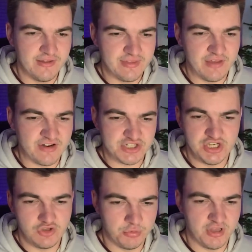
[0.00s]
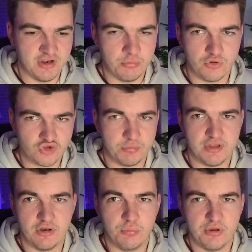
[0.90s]
They're actually doubling up or
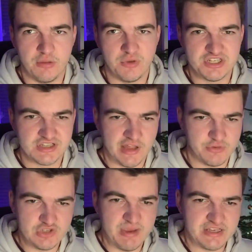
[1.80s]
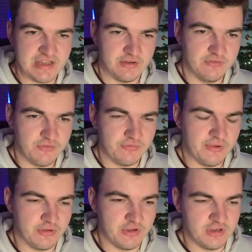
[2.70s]
tripling up on him, which is allowing space down the
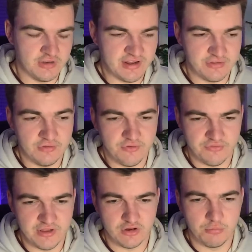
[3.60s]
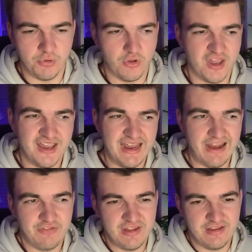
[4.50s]
other flank. But
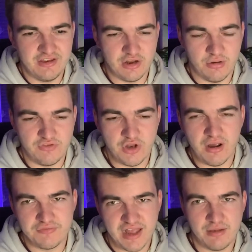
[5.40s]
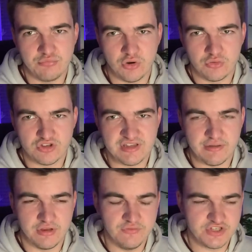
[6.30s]
if you don't have that end product
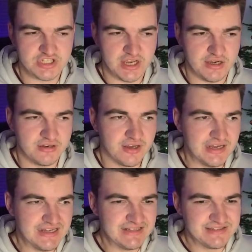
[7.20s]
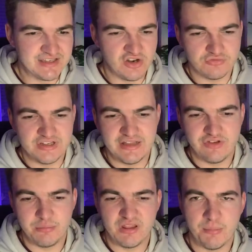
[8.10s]
down the other side, then you're not really
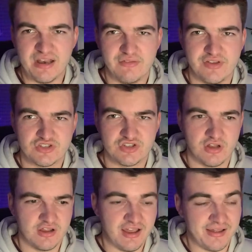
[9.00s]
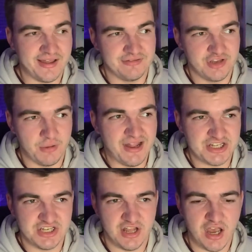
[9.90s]
reaping the benefits of that.
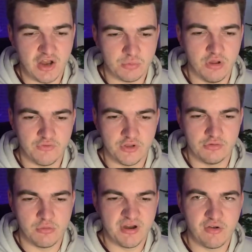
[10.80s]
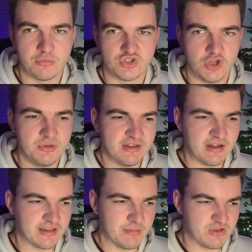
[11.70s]
Actually the hard work that Louis Barry was doing in
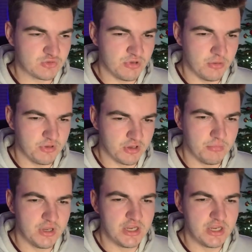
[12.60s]
that game against Birmingham.